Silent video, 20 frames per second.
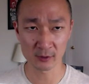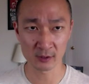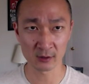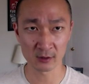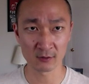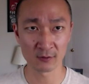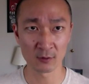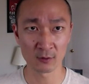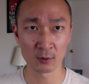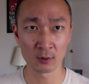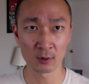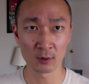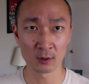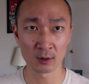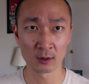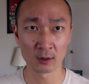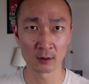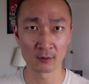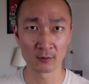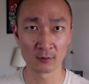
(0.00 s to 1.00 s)

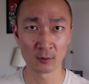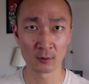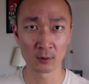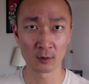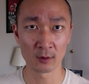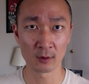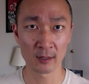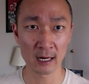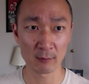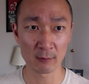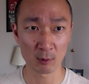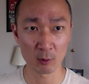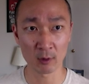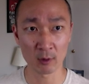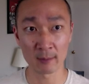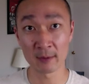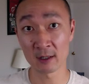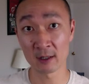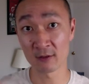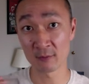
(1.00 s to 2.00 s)
for that
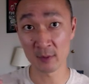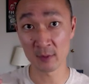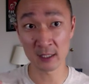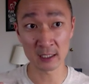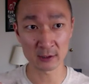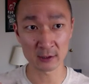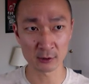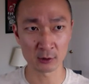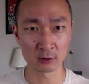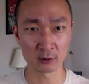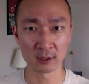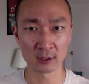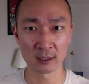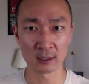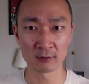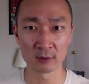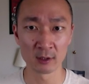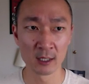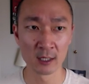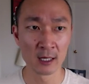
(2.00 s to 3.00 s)
requirement of being at shoulder
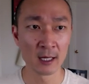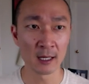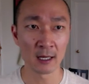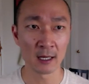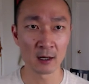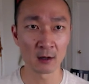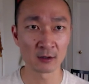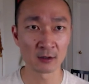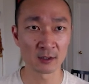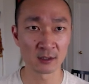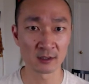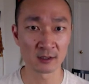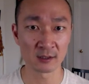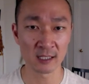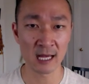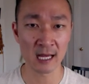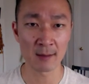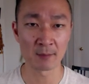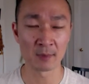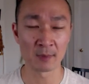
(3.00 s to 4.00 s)
level, and also the
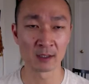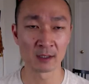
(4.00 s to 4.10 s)
slap miss.